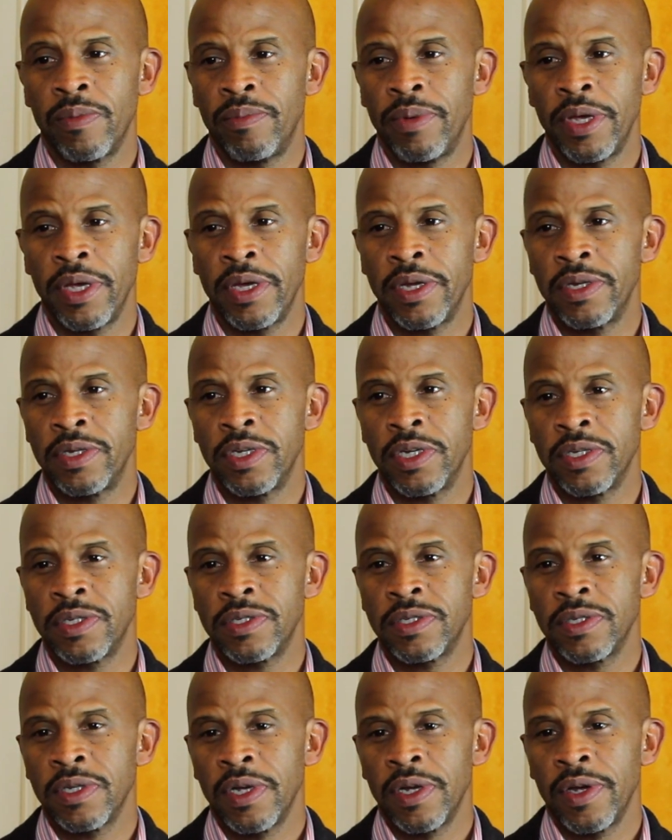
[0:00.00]
would be
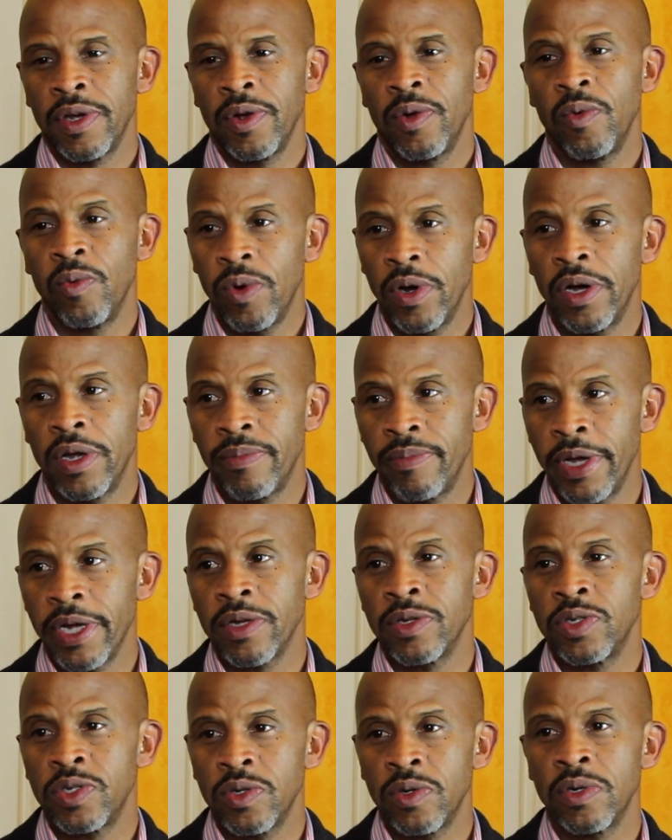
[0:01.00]
just one,
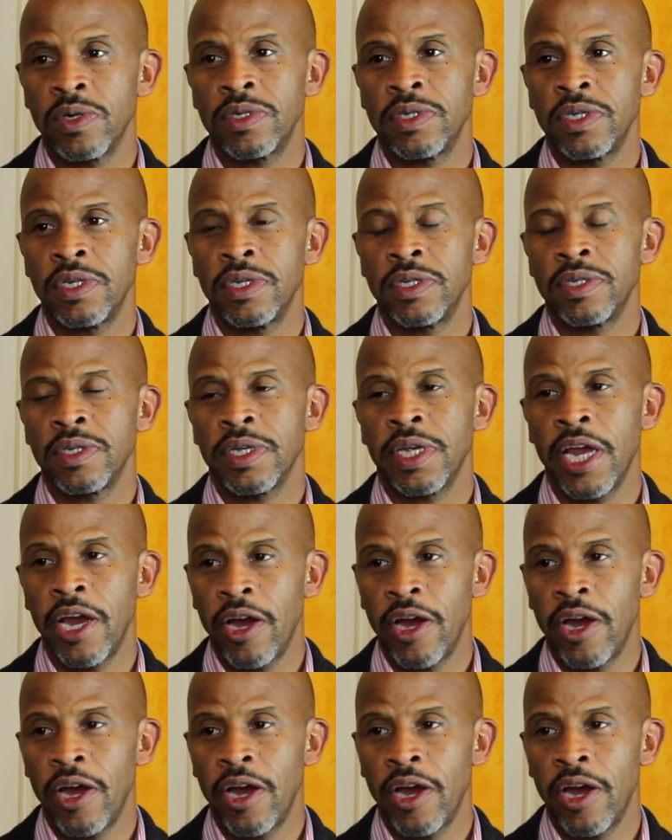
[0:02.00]
making sure she's